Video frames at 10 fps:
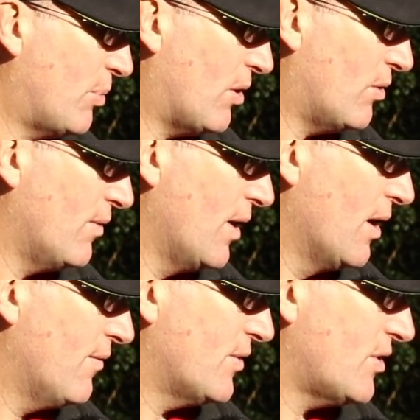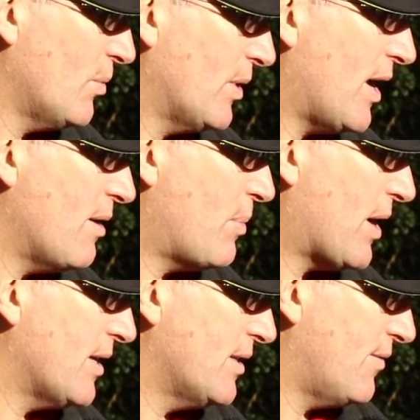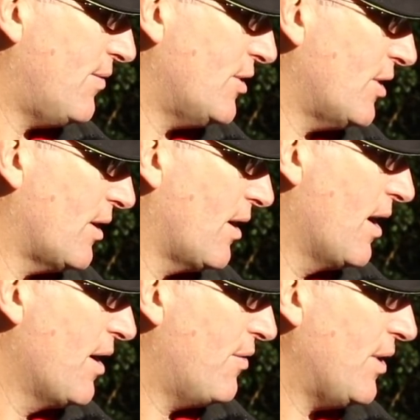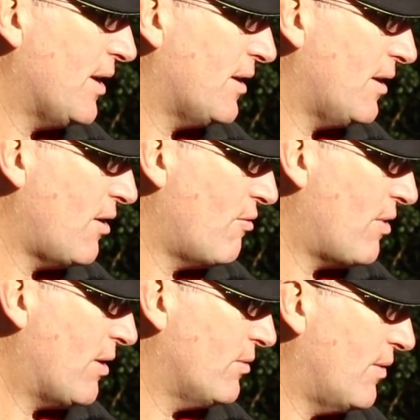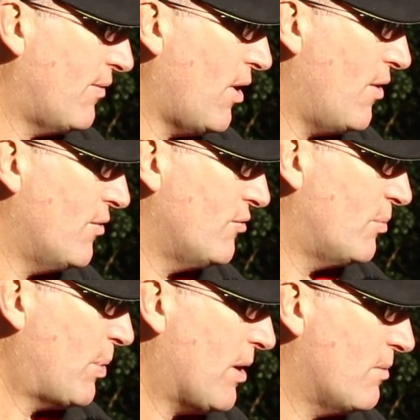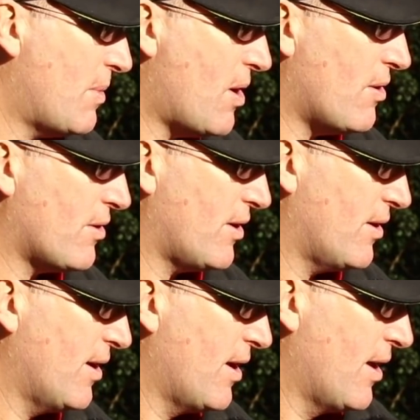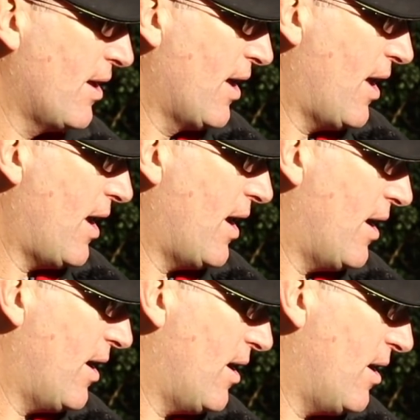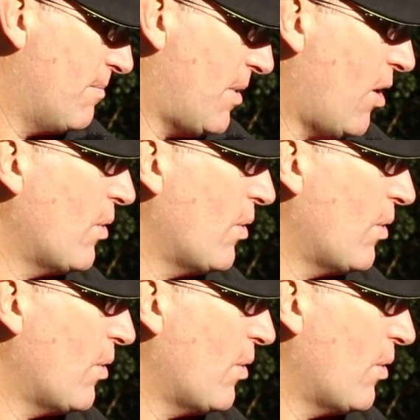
pole for someone getting back into fishing, thinking around the £500 mark? And